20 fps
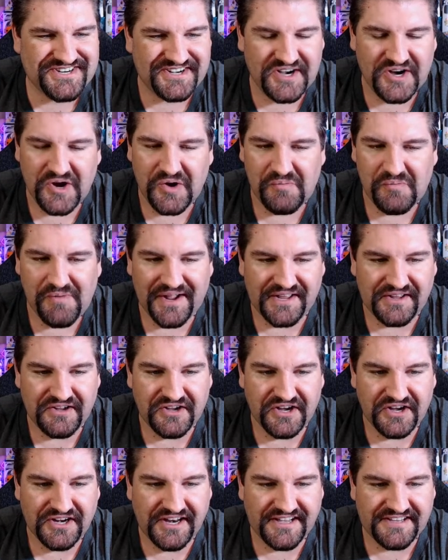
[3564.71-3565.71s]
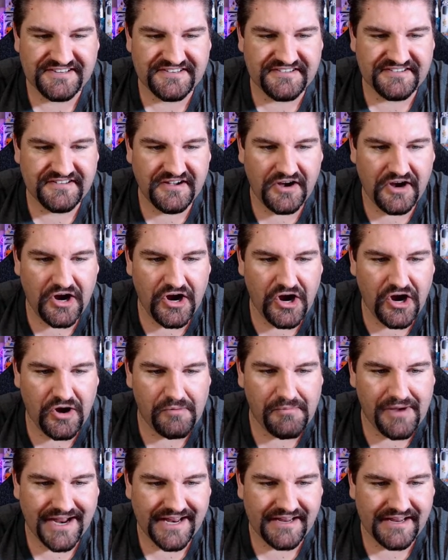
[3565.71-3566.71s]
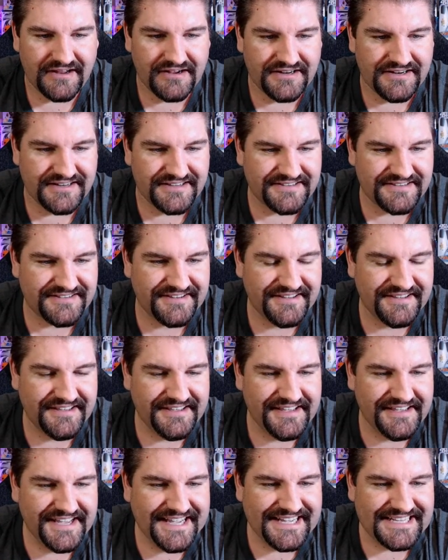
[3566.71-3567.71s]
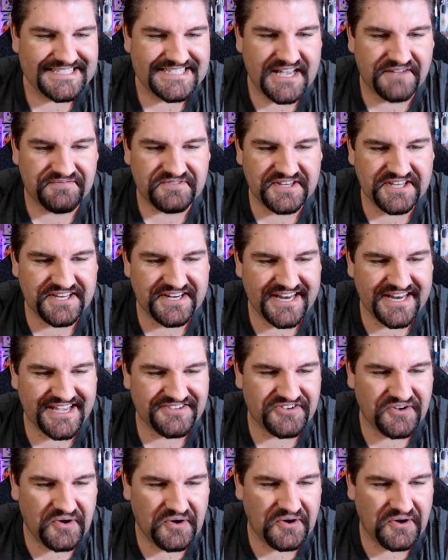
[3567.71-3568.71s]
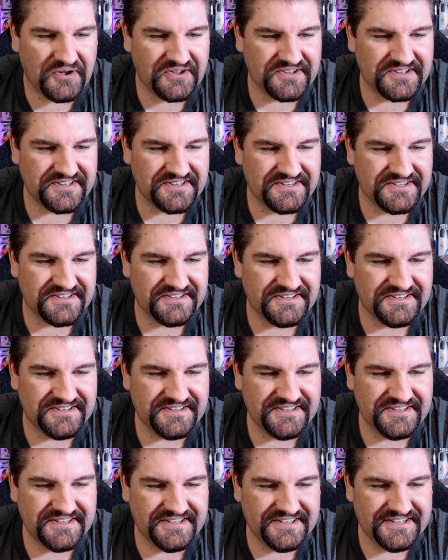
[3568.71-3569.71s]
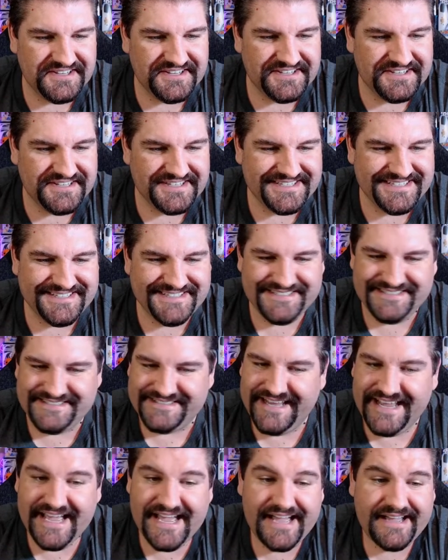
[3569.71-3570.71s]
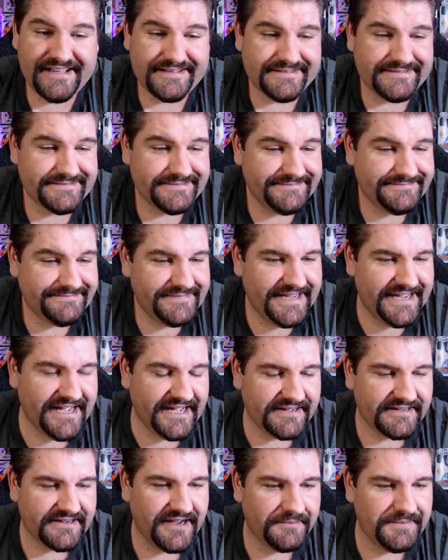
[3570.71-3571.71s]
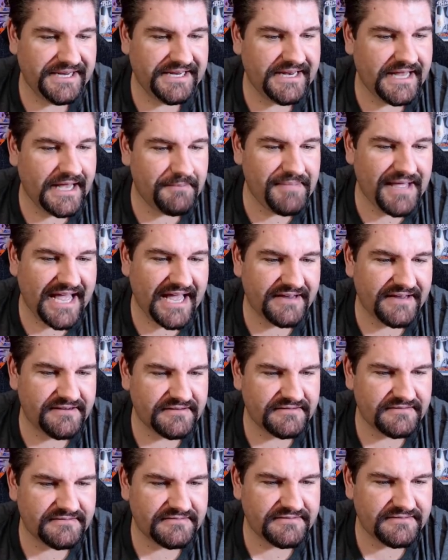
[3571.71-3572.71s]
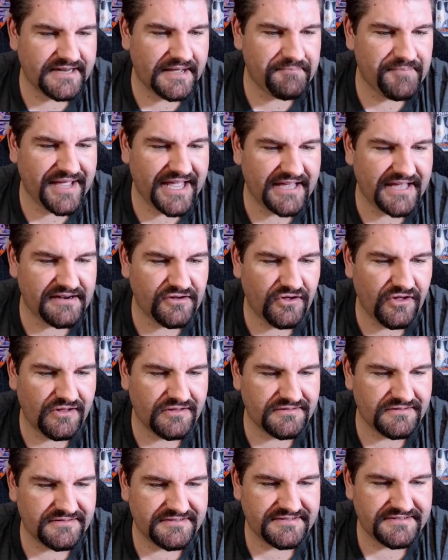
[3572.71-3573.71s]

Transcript: Oh my goodness. Oh my goodness. Definitely a nice haul. Yeah. Yeah. I mean, not bad. Not bad at all.